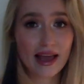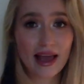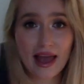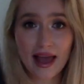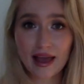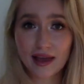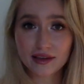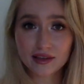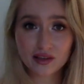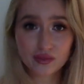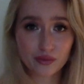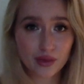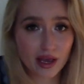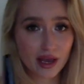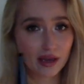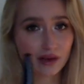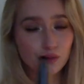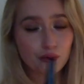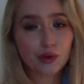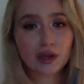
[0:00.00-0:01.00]
and
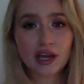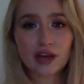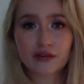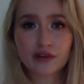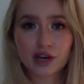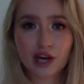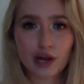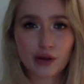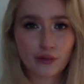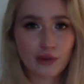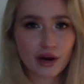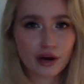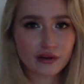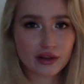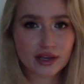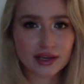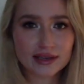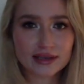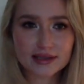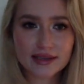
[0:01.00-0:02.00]
men whenever I wear
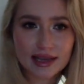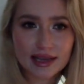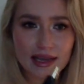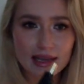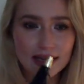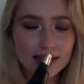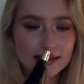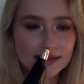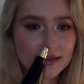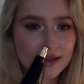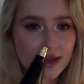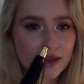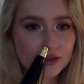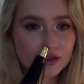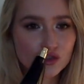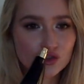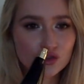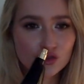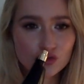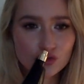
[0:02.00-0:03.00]
this. It is a
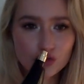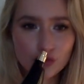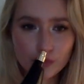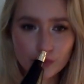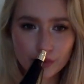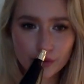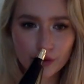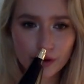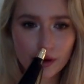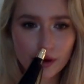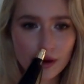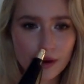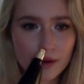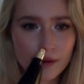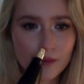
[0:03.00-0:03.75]
super